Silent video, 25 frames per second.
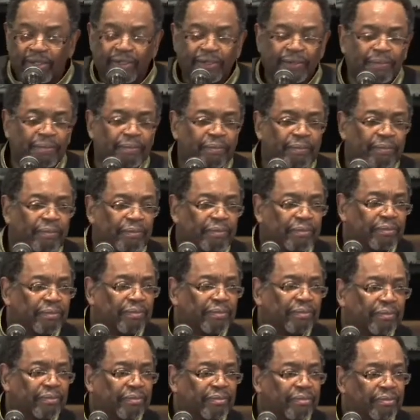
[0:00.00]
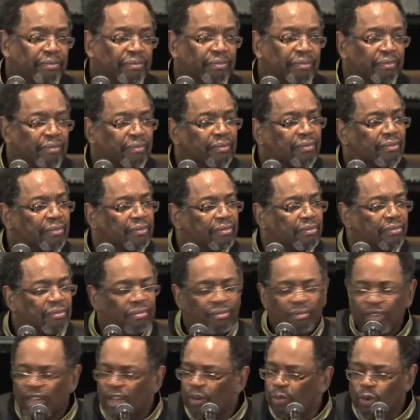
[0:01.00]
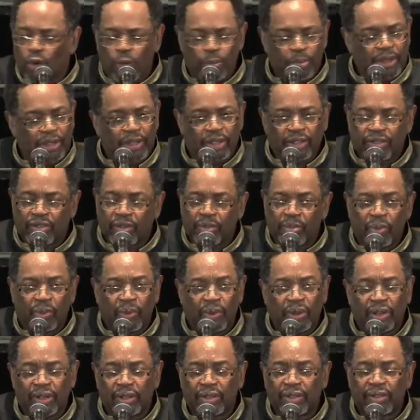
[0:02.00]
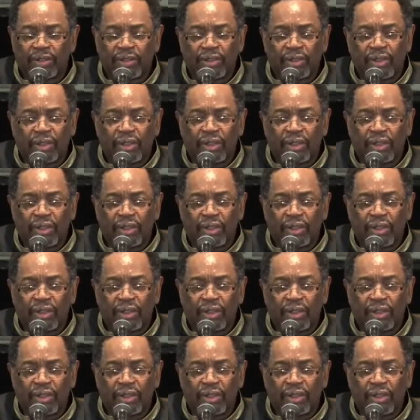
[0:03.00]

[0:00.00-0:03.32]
Amen. You won't be disappointed.